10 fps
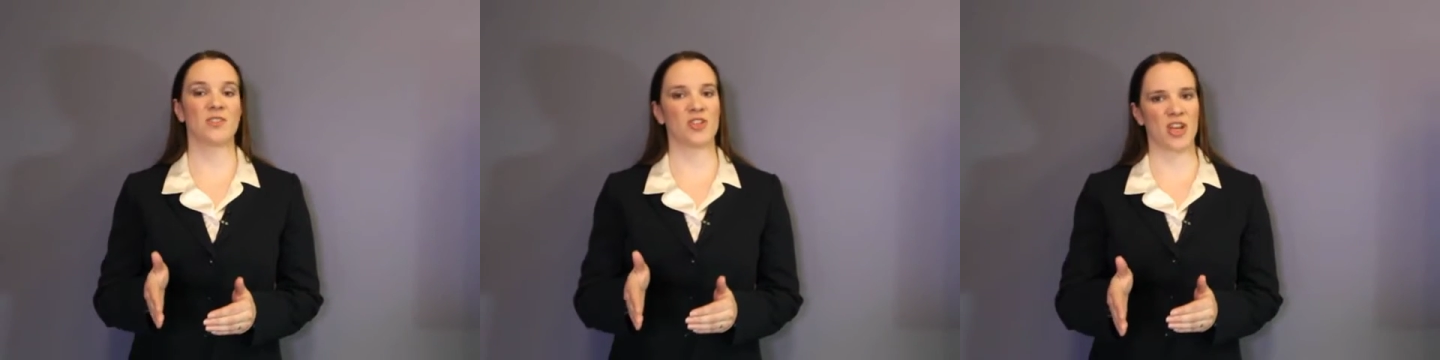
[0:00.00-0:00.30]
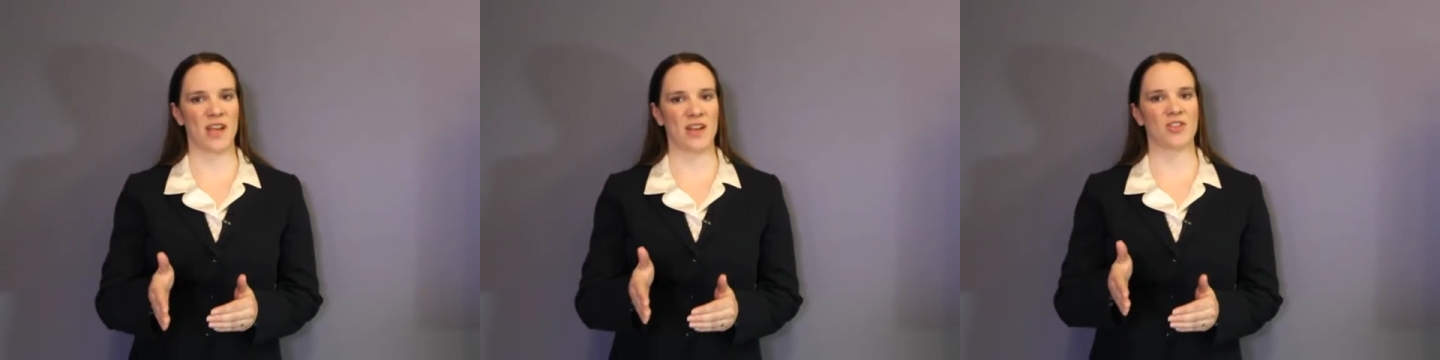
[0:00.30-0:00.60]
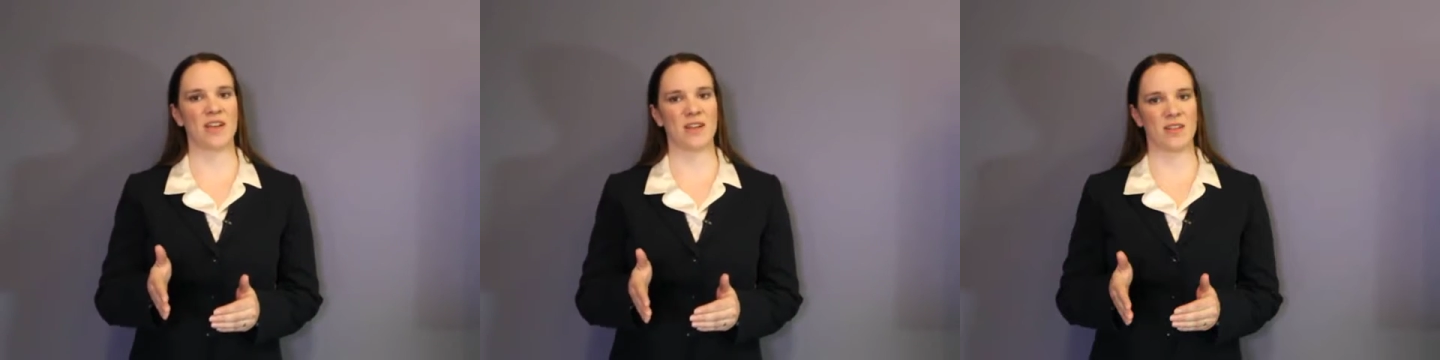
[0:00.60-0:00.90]
to change
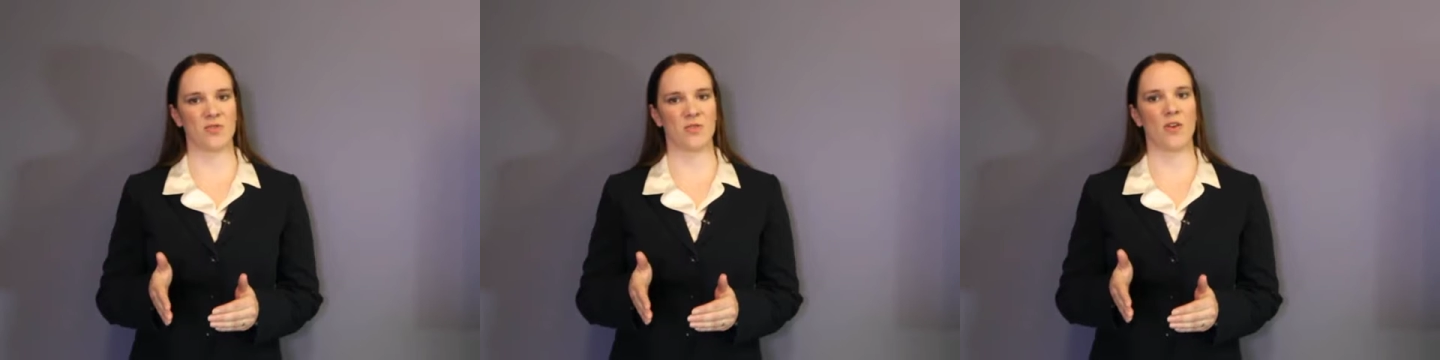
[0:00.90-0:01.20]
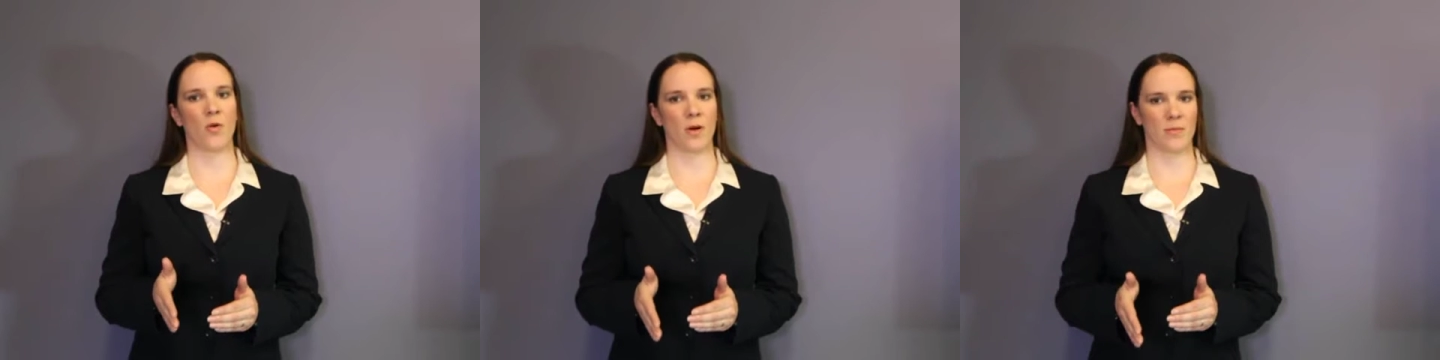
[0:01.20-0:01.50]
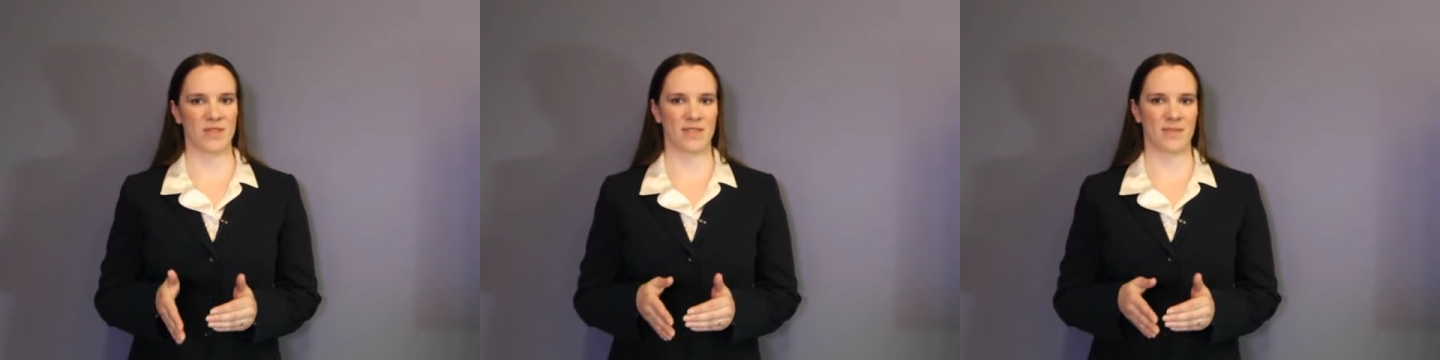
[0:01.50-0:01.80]
industry
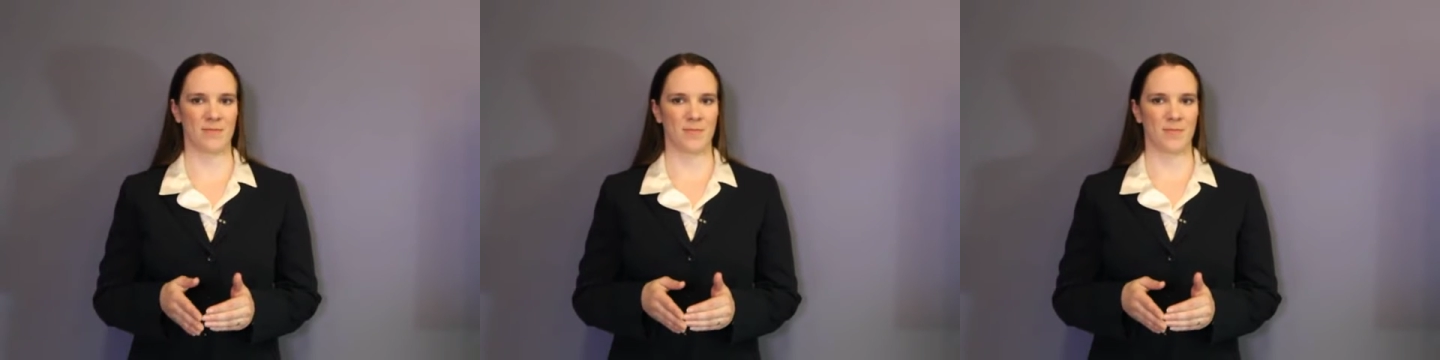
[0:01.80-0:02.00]
norms.